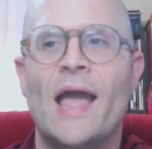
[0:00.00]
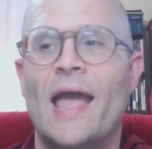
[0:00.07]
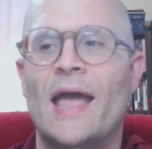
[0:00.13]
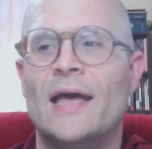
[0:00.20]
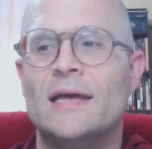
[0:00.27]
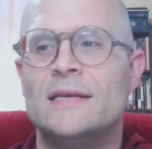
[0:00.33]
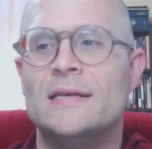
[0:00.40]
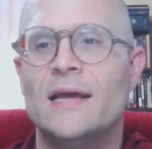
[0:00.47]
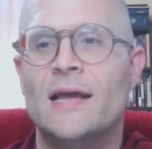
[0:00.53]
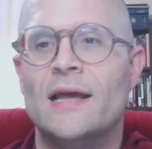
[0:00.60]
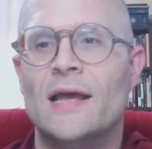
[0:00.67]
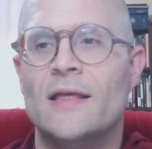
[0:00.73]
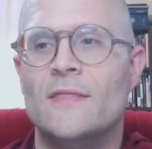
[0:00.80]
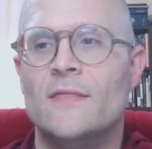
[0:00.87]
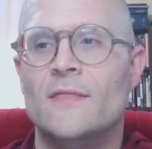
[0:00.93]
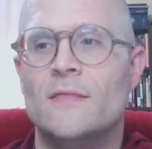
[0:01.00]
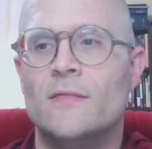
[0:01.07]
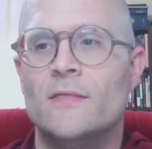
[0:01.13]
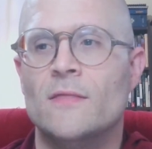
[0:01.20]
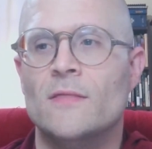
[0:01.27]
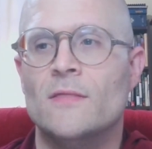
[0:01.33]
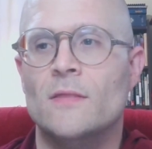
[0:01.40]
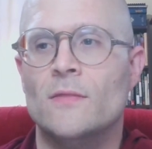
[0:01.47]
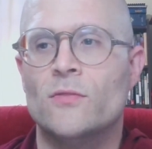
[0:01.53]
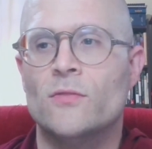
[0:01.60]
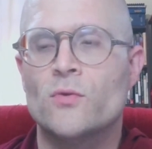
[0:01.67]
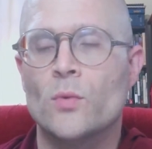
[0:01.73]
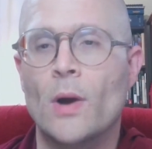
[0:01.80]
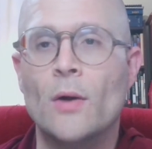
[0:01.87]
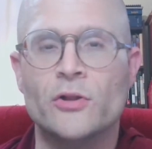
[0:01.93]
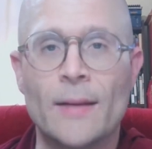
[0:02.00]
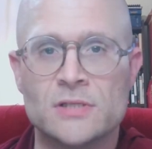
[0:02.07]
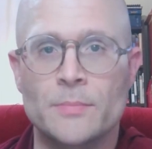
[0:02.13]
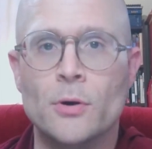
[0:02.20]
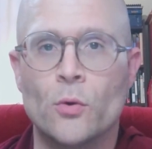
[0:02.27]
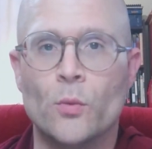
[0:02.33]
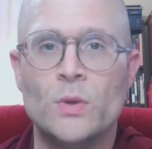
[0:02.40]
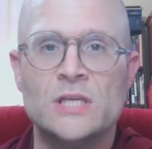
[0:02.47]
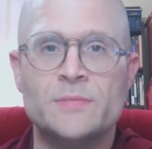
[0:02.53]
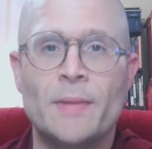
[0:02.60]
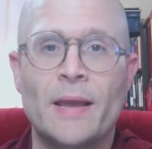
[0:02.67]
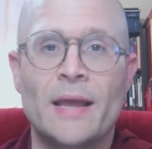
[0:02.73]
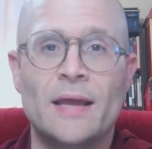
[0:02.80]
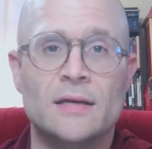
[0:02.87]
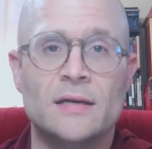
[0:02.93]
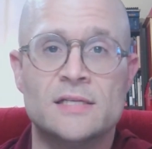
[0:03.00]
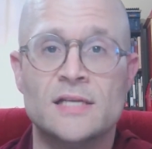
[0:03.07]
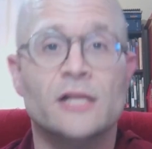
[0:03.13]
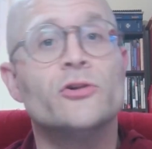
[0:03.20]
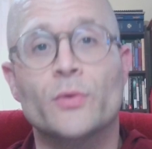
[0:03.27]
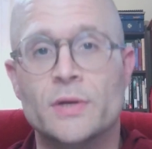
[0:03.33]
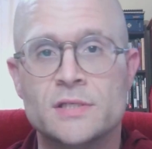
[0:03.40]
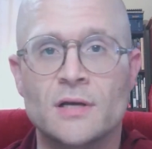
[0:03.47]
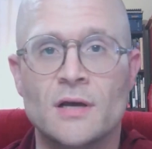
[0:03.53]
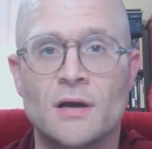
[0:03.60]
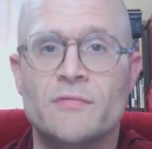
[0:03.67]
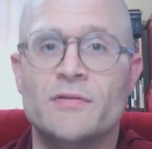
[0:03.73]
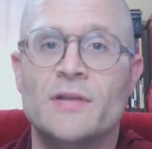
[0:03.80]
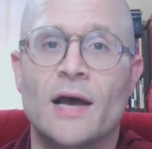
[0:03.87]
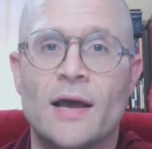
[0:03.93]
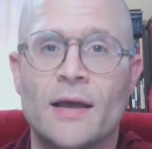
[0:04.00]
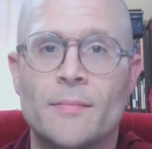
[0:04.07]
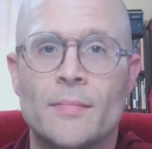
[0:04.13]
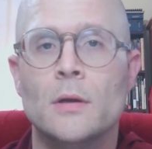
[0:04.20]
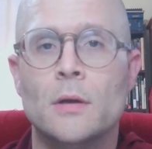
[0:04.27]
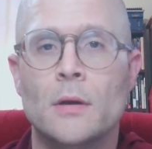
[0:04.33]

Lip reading: and throughout the chapters of the book, we span centuries of time.